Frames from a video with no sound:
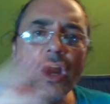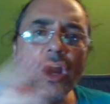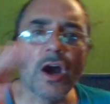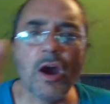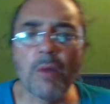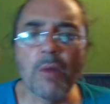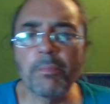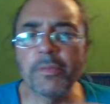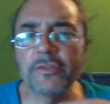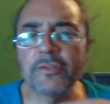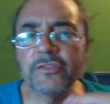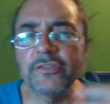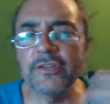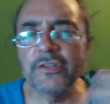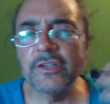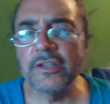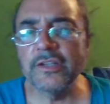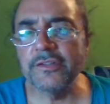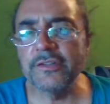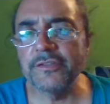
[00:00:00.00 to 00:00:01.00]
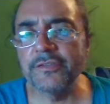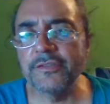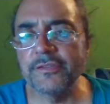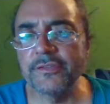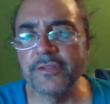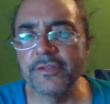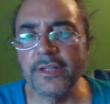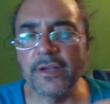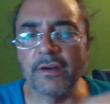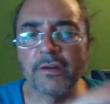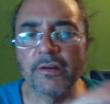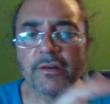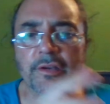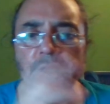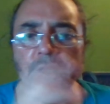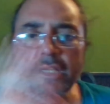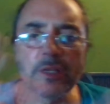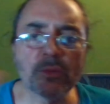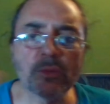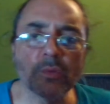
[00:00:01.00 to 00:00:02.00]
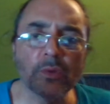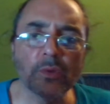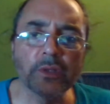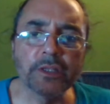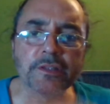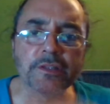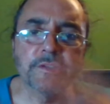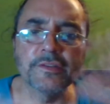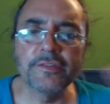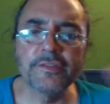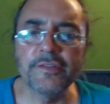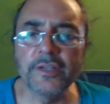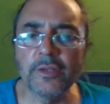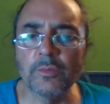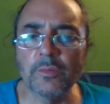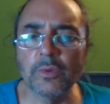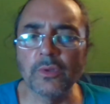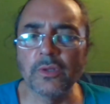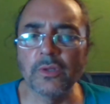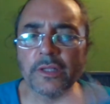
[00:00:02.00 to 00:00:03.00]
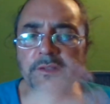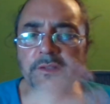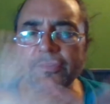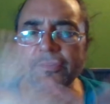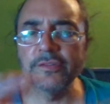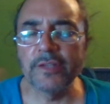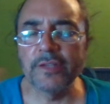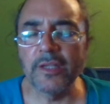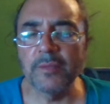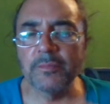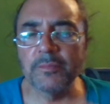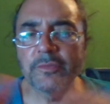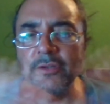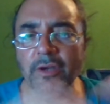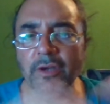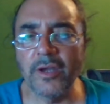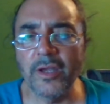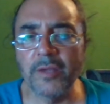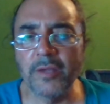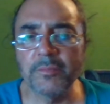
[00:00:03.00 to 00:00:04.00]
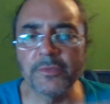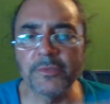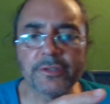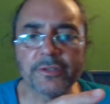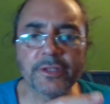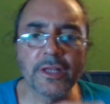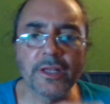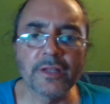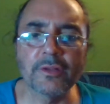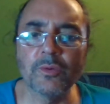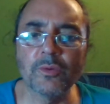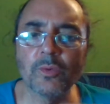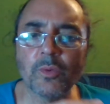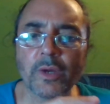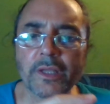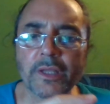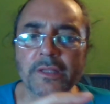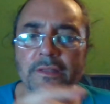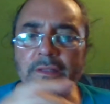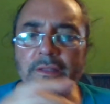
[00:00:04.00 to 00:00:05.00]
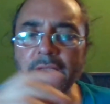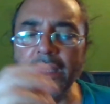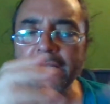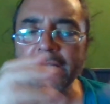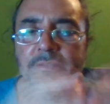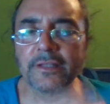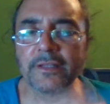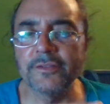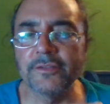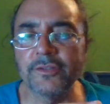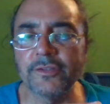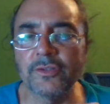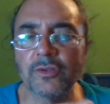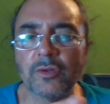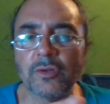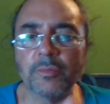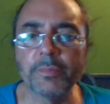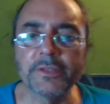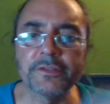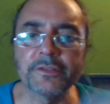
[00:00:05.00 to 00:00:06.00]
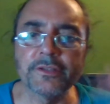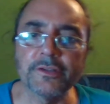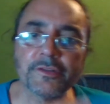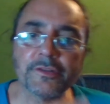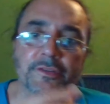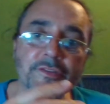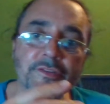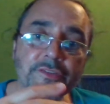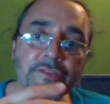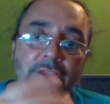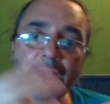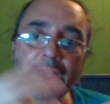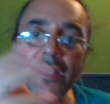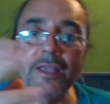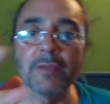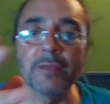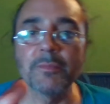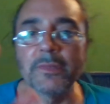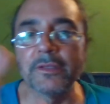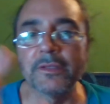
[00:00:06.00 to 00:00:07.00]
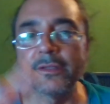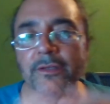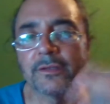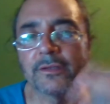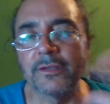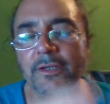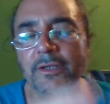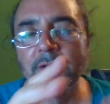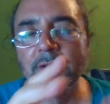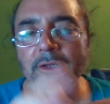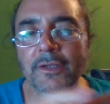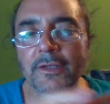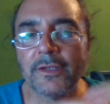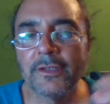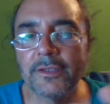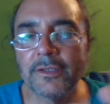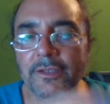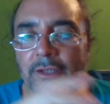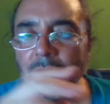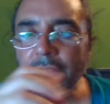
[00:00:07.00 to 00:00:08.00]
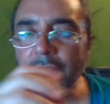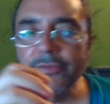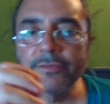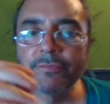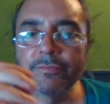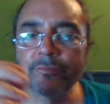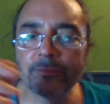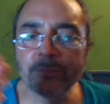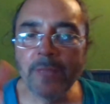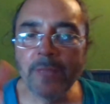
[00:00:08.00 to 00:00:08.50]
opposites that are equal and disequal at the same time. They're not quite identical, but they're the same, and they're, you know, it's